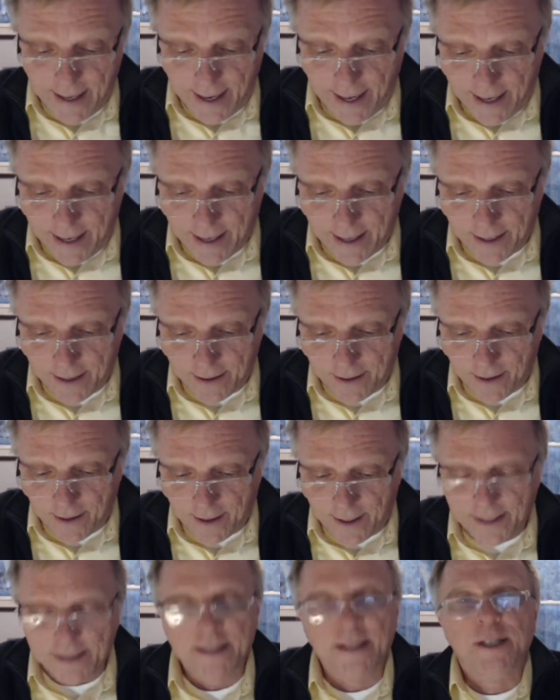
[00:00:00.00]
and
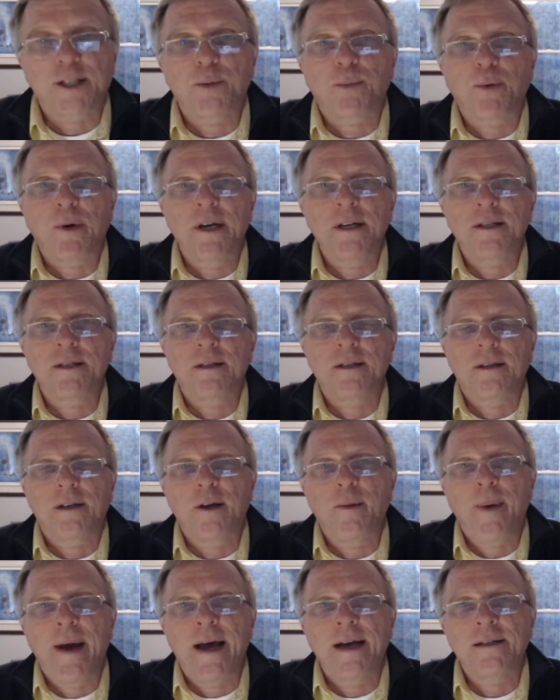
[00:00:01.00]
it's expressed,
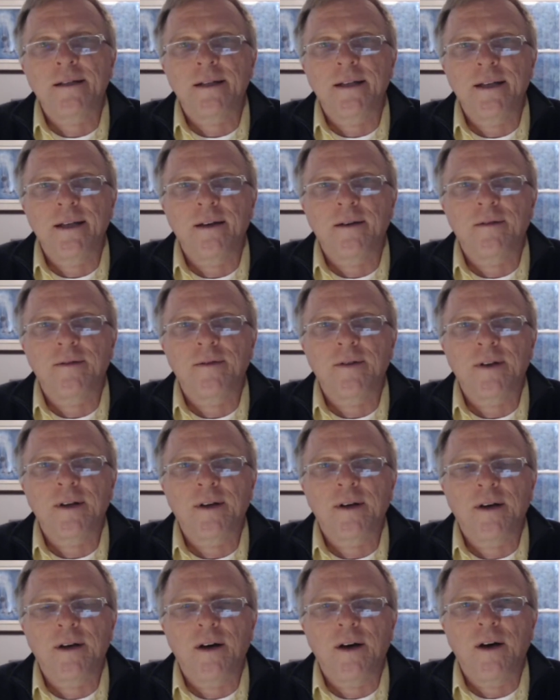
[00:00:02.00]
capacity of
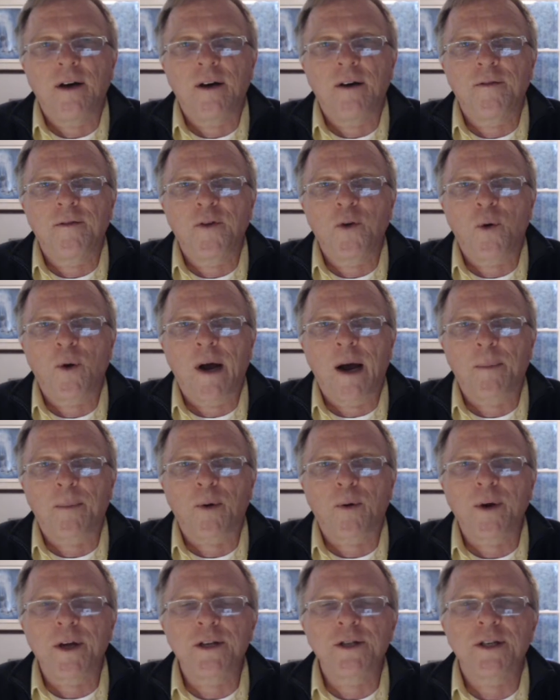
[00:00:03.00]
your
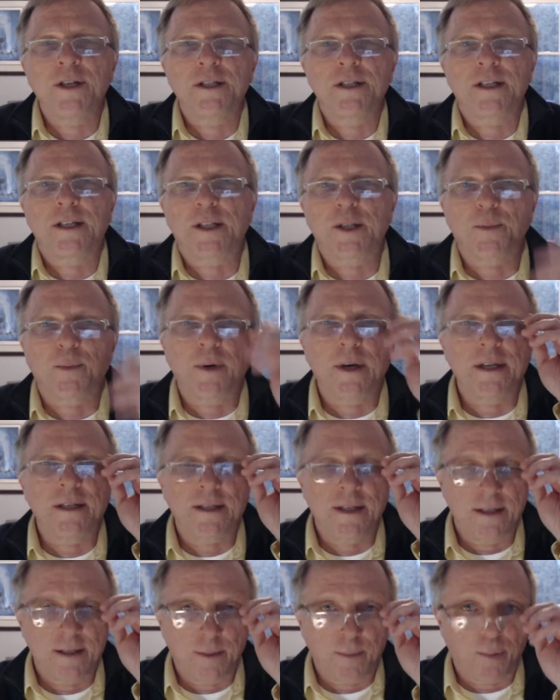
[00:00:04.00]
operation is
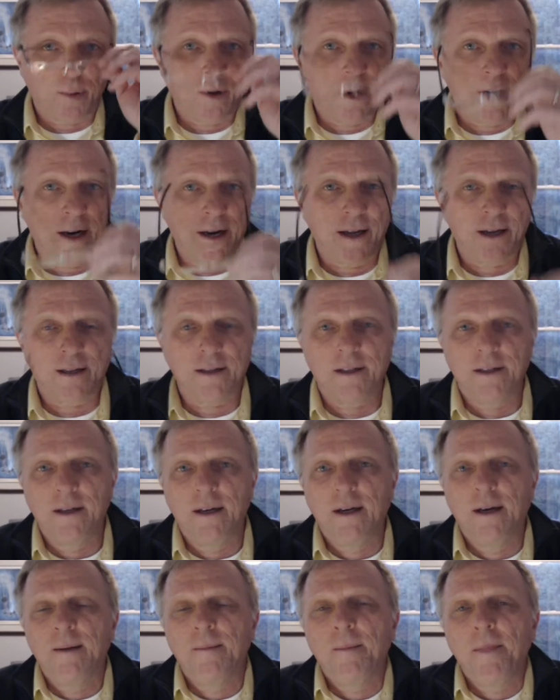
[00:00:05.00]
expressed as a product
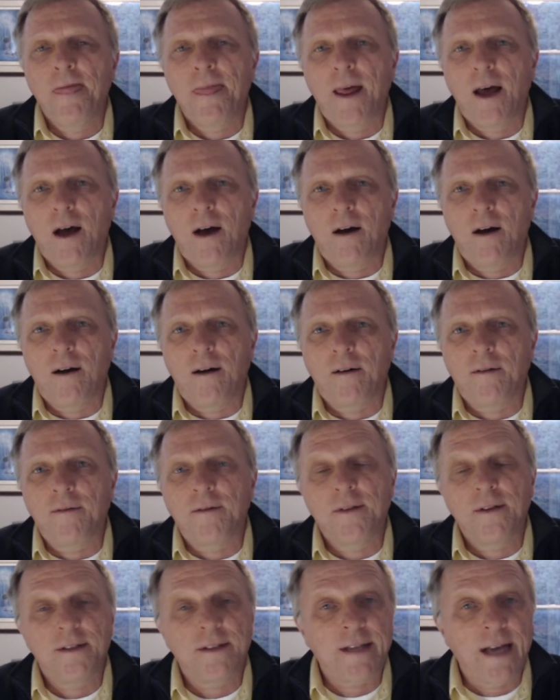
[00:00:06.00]
of
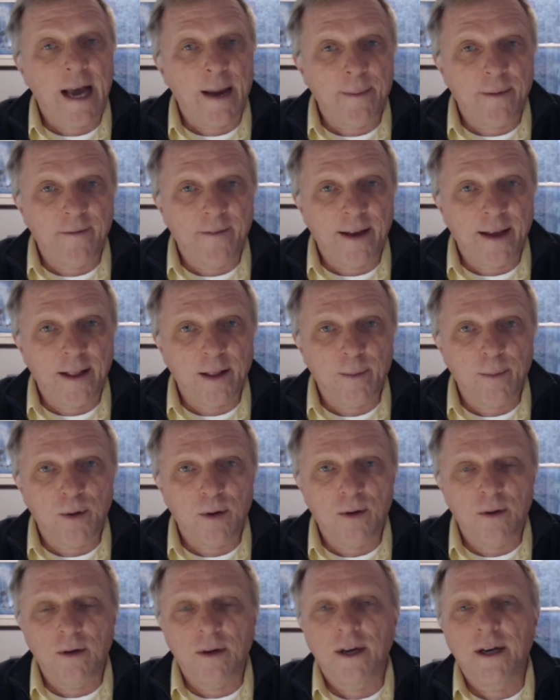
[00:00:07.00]
the time
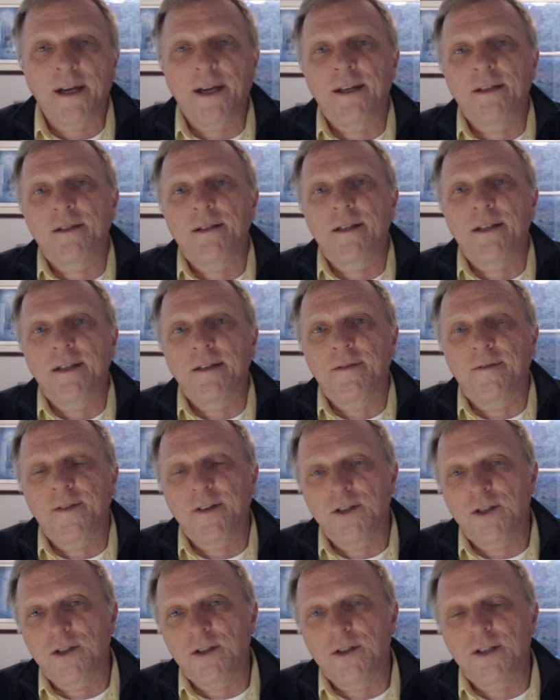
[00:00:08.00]
available against the
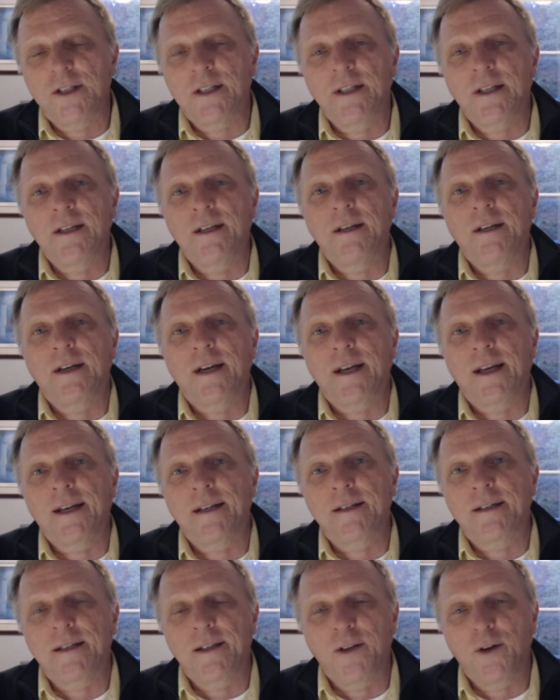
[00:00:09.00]
efficiency and
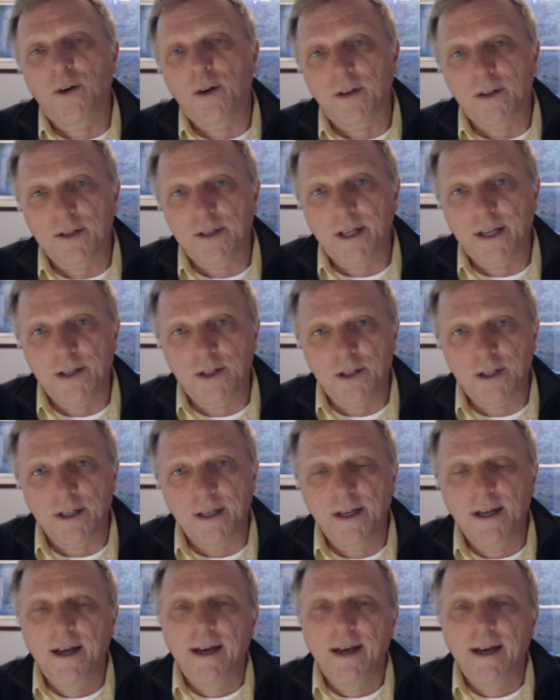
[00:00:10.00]
against the utilization.